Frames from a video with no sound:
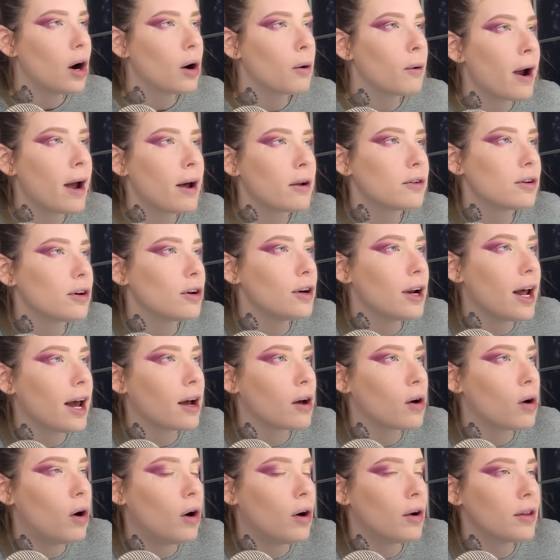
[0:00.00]
around her
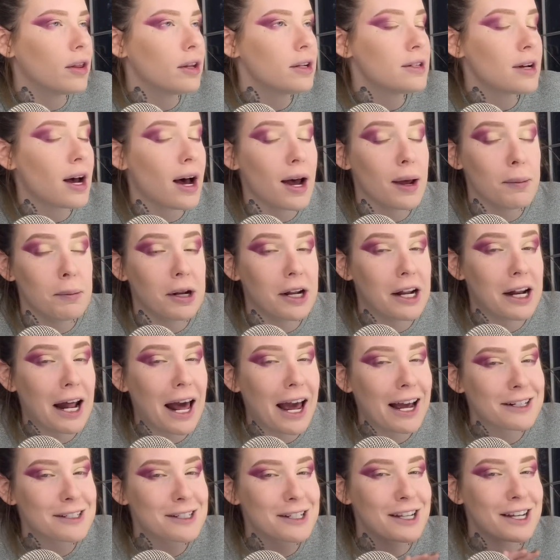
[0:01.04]
neck all the time, and it
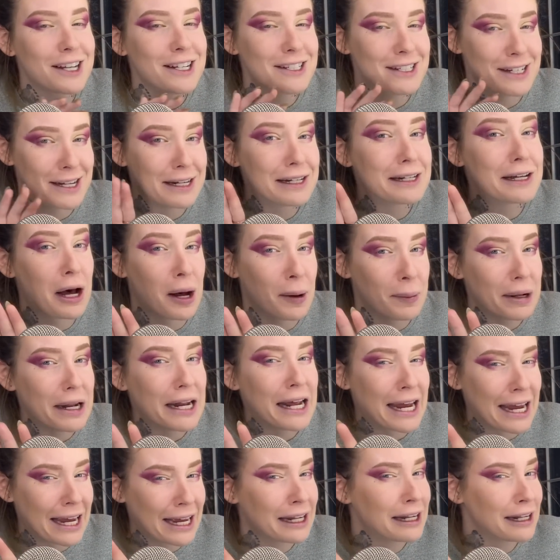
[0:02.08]
actually did come in
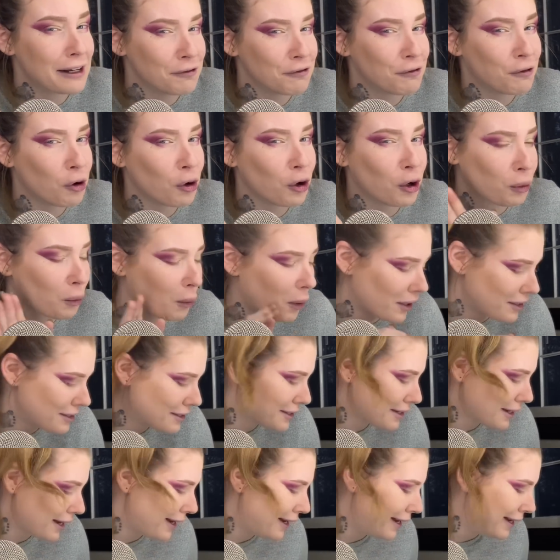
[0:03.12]
handy for her
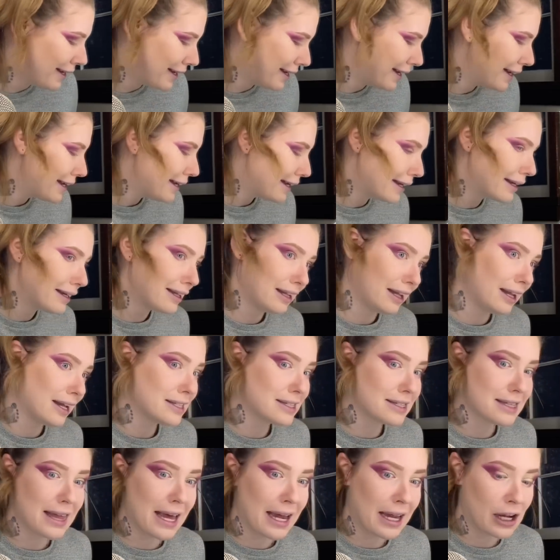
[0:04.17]
once. Like,
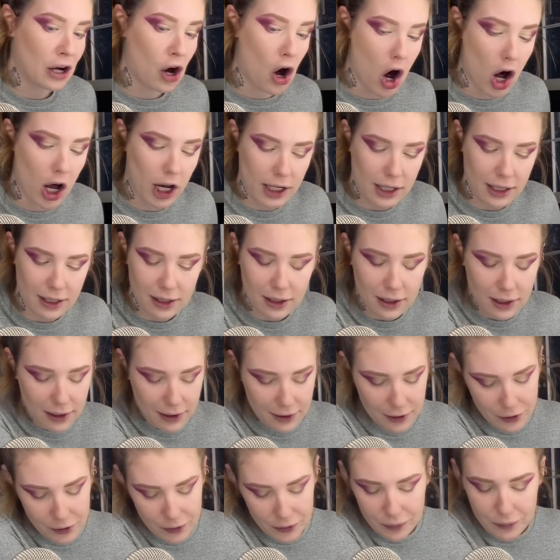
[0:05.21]
let's thank God.
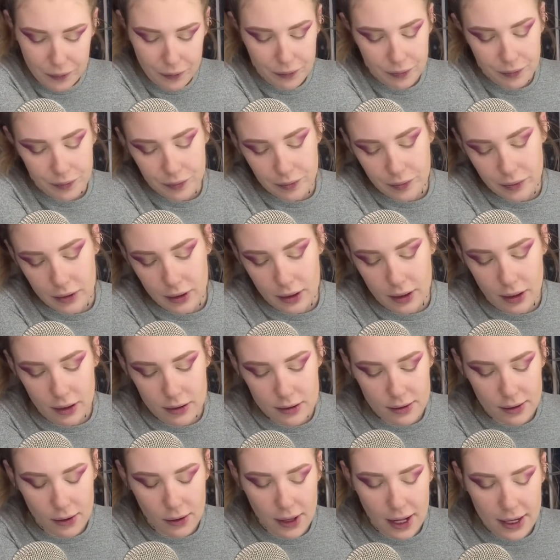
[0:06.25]

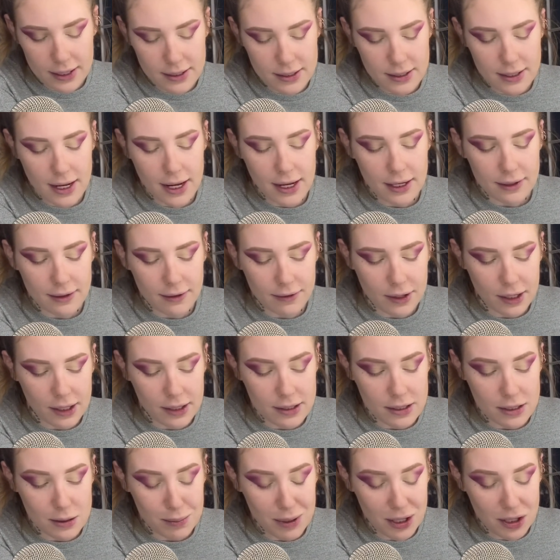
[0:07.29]
So that's the end of the
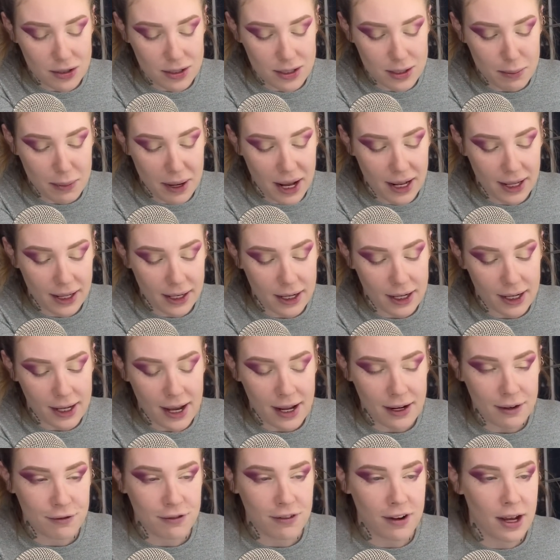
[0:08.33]
conspiracy palette.
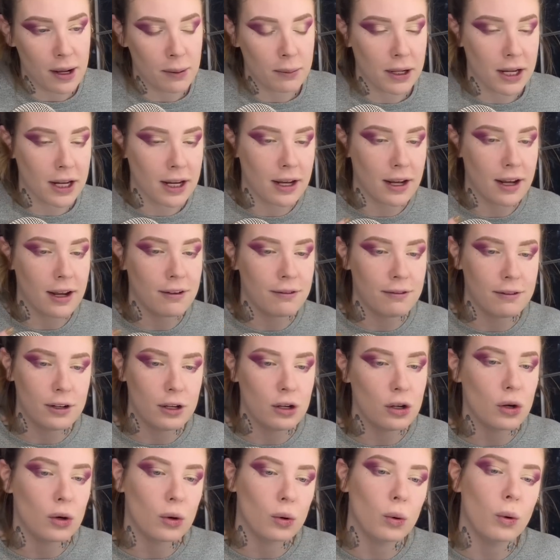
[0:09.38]
Again, family, if
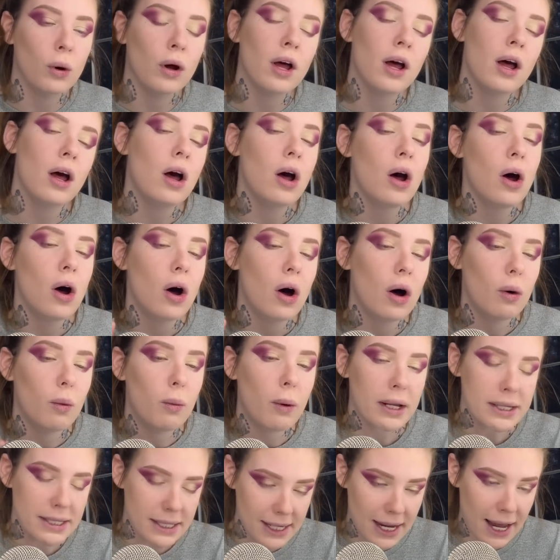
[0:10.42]
you
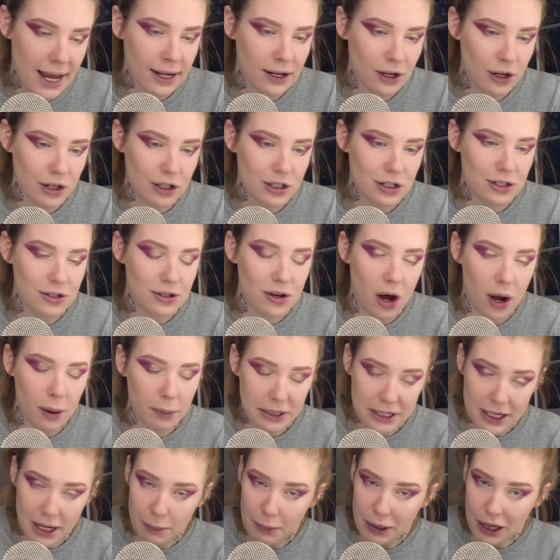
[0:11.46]
want to enter, just
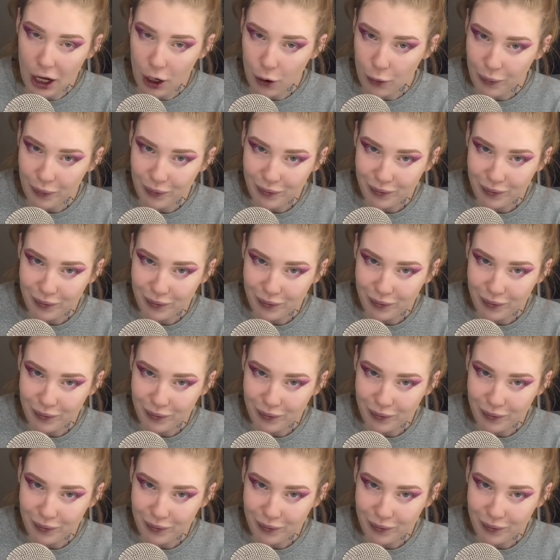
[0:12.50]
comment down below.